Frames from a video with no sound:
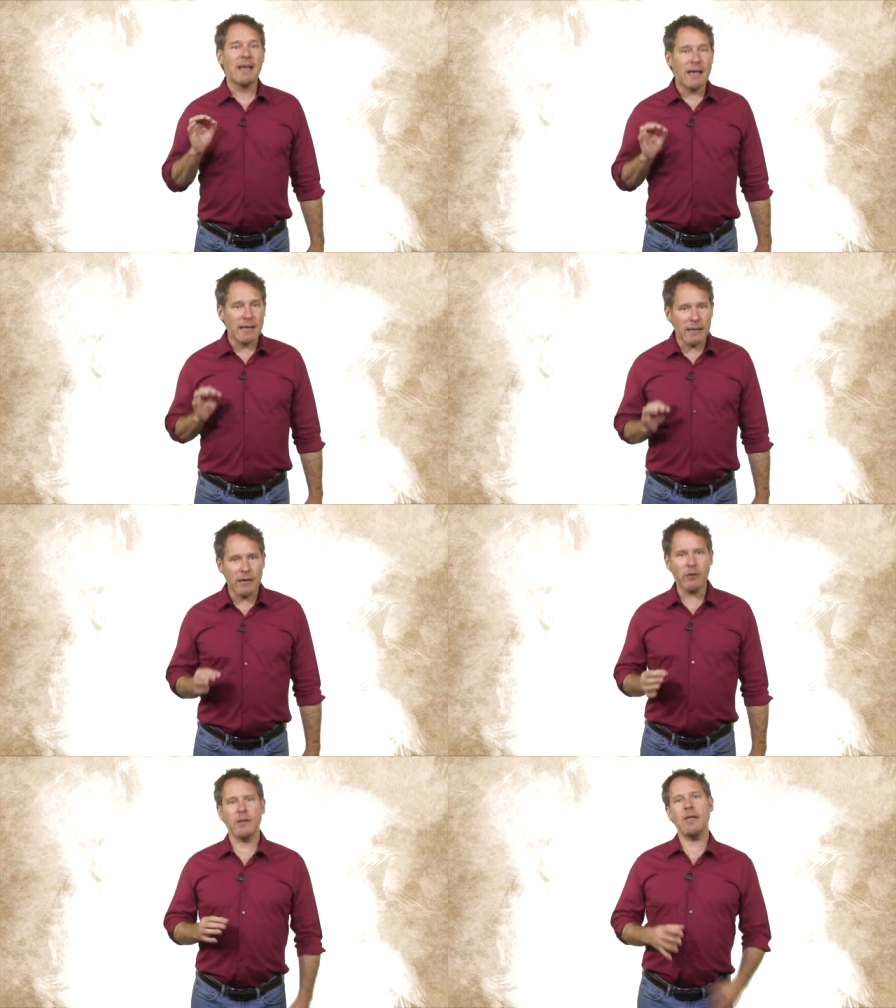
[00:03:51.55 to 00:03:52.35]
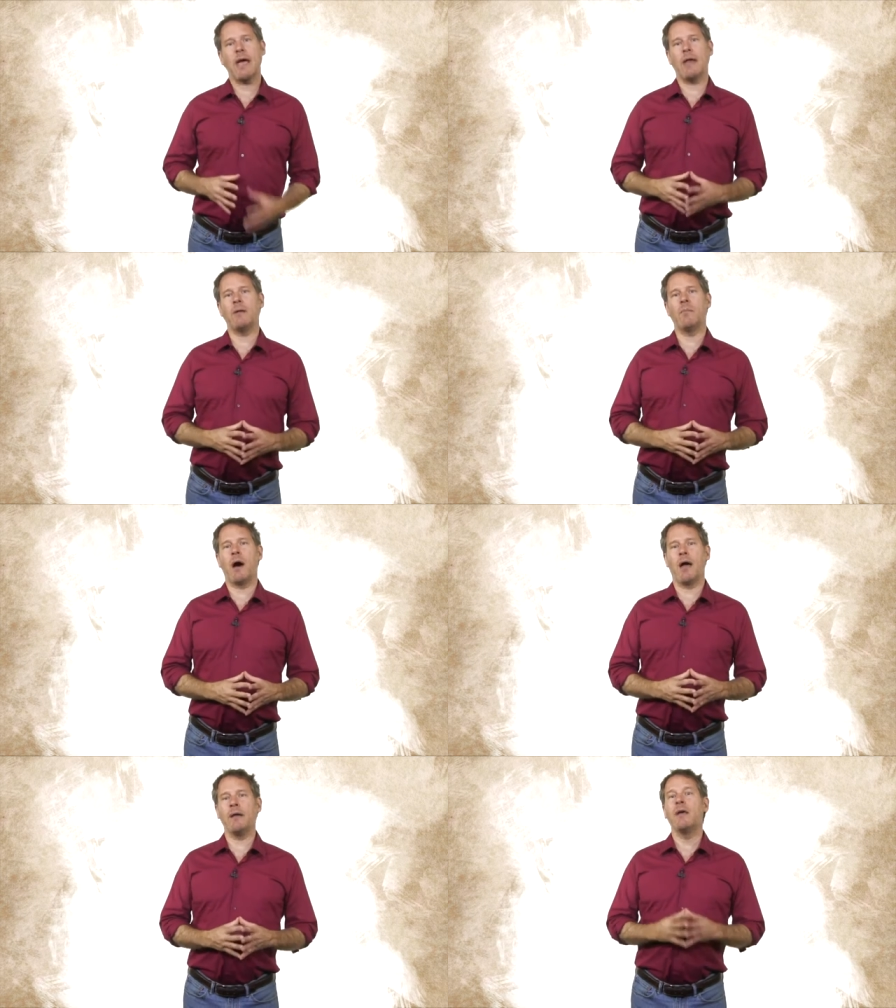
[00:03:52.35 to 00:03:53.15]
clearly had in
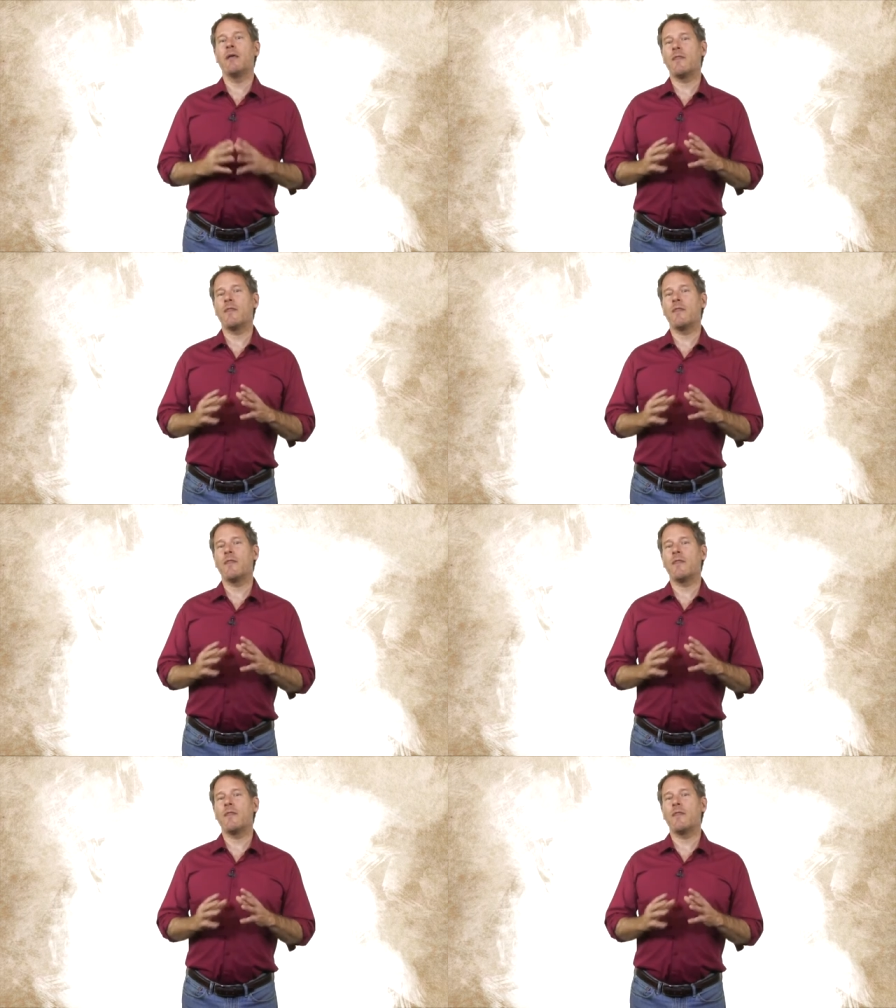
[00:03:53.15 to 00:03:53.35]
mind